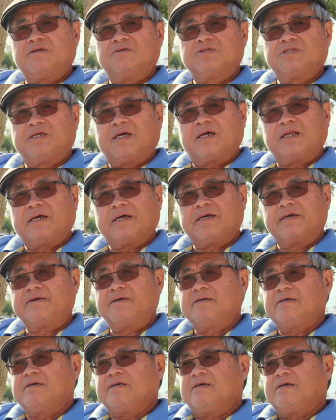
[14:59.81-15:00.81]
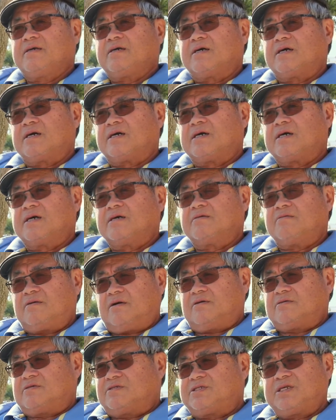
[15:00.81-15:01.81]

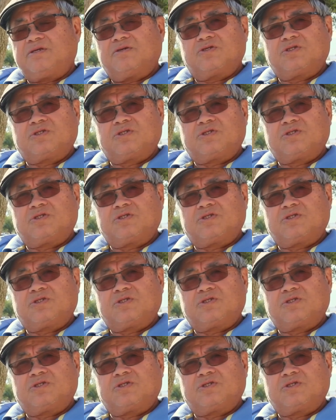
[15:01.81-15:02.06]
UCLA, senior